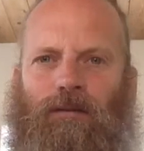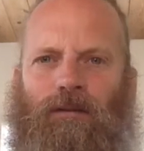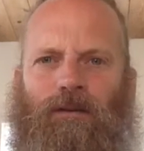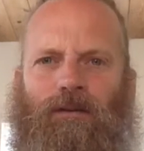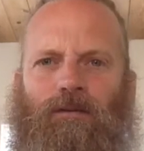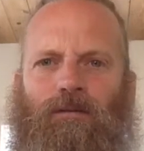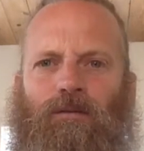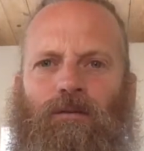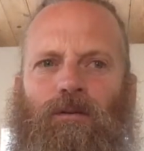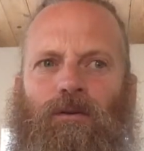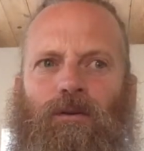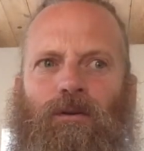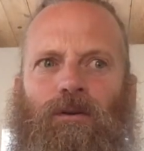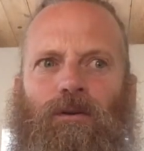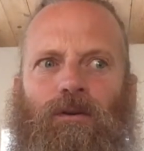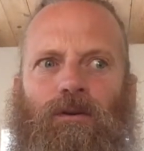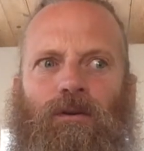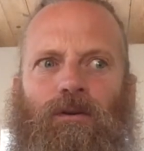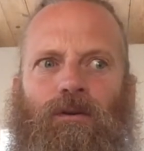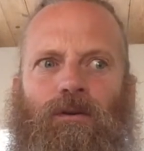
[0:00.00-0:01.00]
and
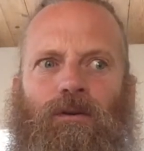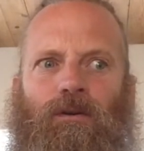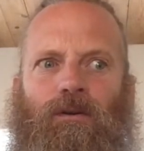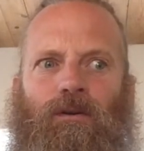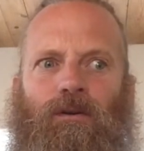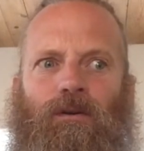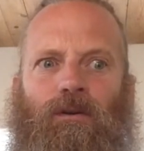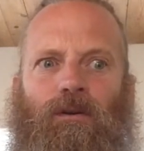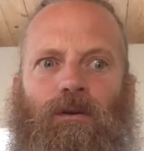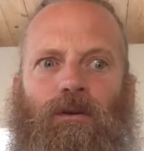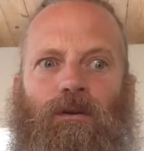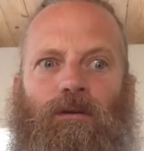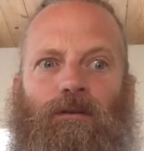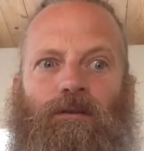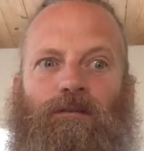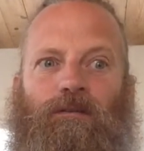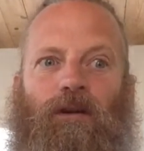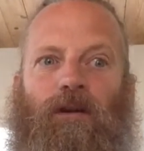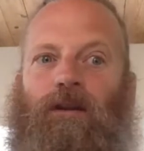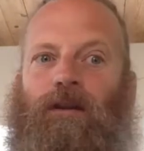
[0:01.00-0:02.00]
you're
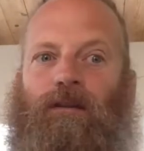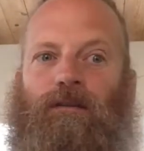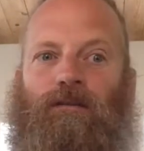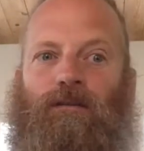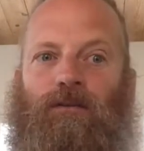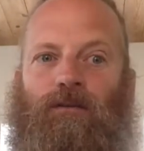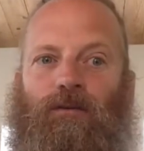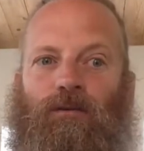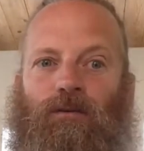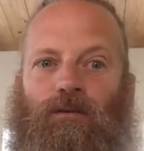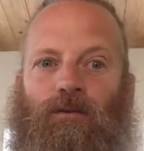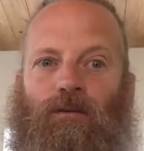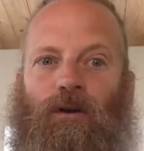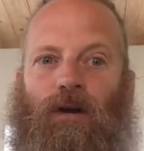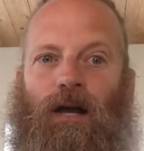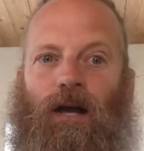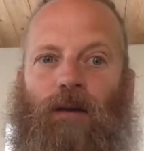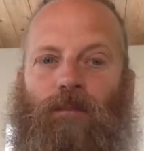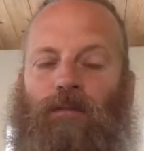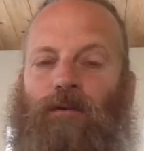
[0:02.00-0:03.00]
starting to
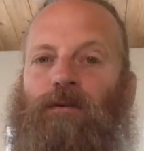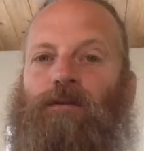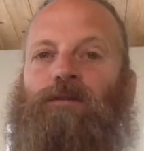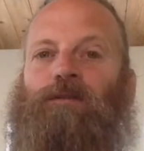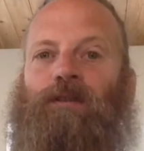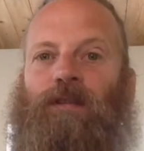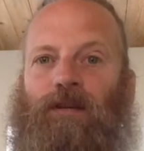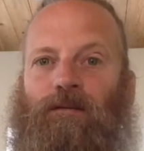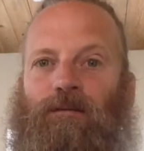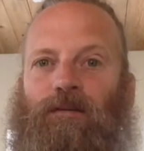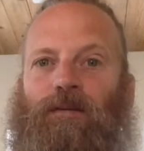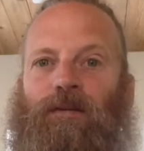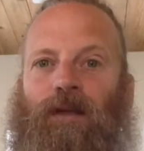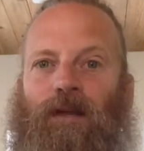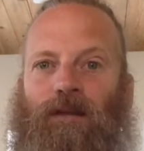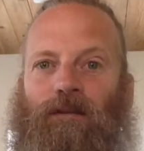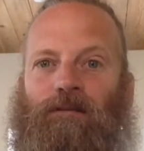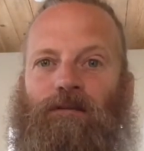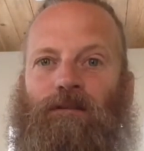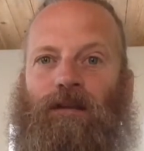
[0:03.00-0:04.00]
perceive
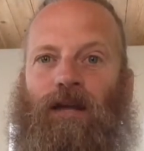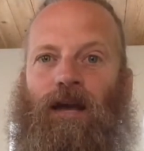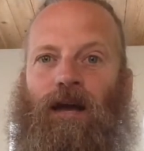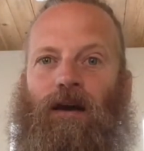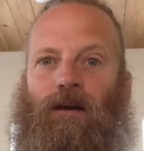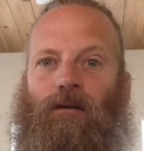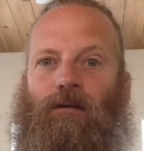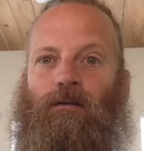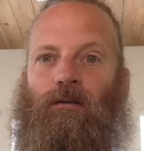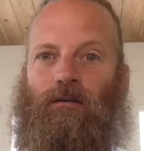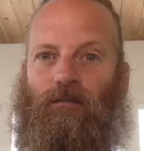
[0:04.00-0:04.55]
things now